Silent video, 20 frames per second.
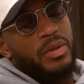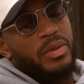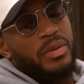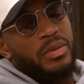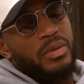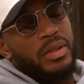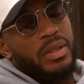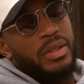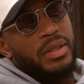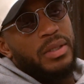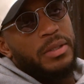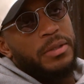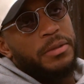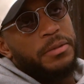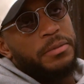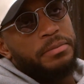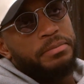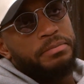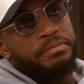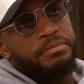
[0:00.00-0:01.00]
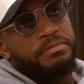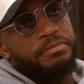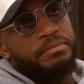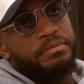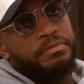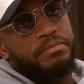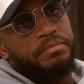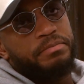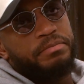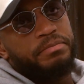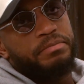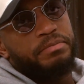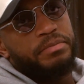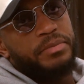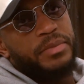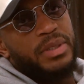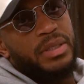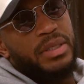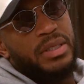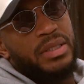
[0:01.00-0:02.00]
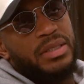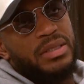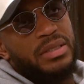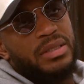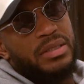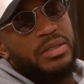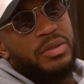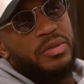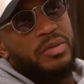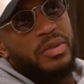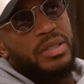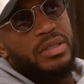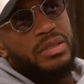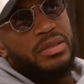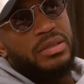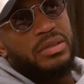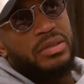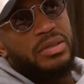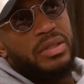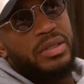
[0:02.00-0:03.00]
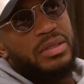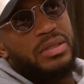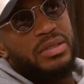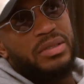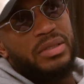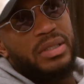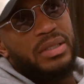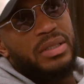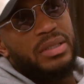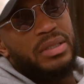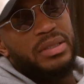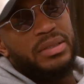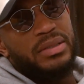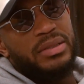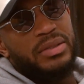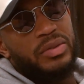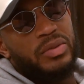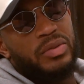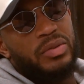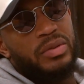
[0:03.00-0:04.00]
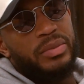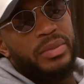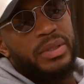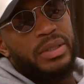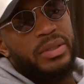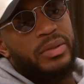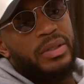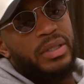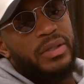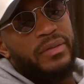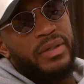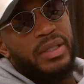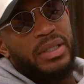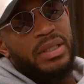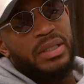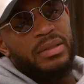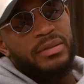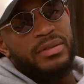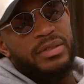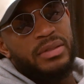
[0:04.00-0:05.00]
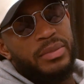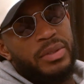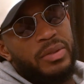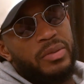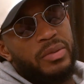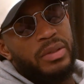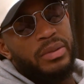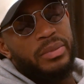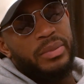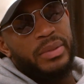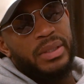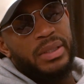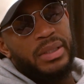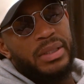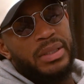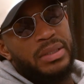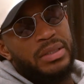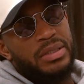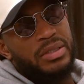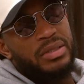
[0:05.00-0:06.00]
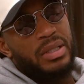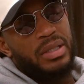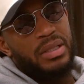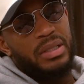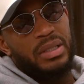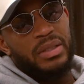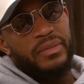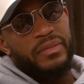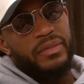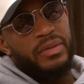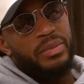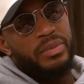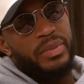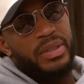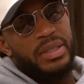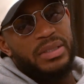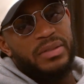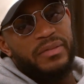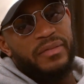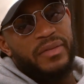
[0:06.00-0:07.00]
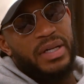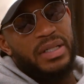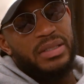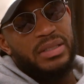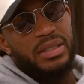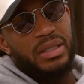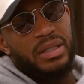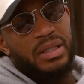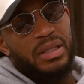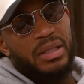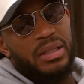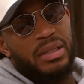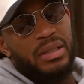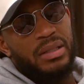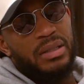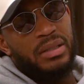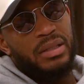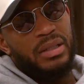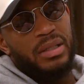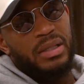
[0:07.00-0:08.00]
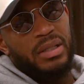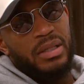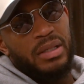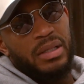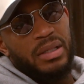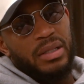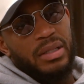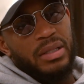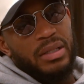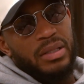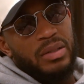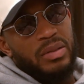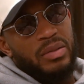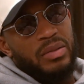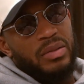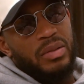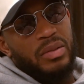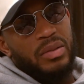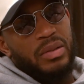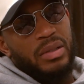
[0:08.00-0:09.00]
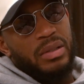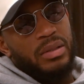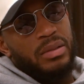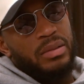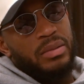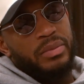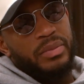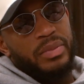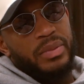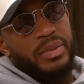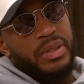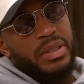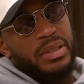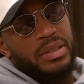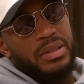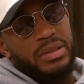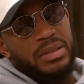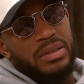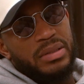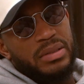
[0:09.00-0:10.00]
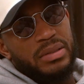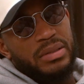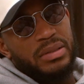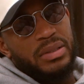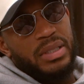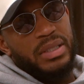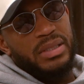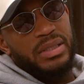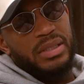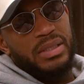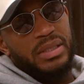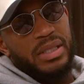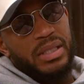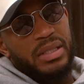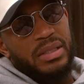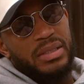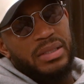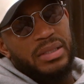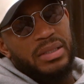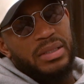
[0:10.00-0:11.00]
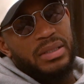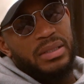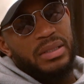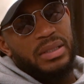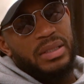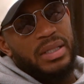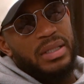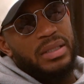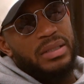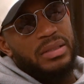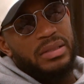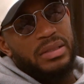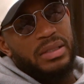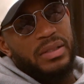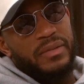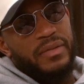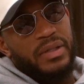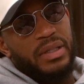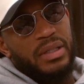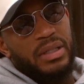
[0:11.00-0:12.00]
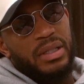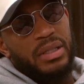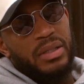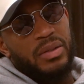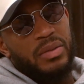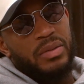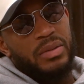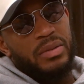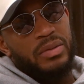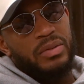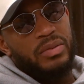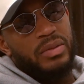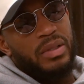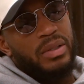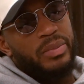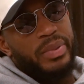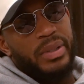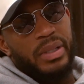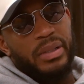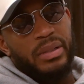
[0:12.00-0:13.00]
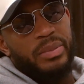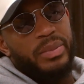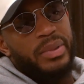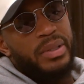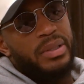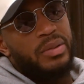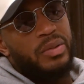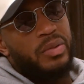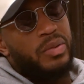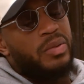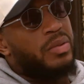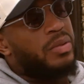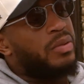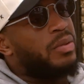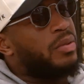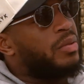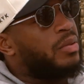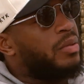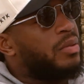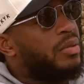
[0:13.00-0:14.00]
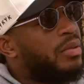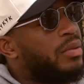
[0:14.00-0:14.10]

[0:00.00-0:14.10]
you know, in these situations. So I just try to listen to them, man, whatever they come to me with, man. Just try to give them the best advice I can, you know, because 9 times out of 10, a lot of stuff they going through, I've probably been through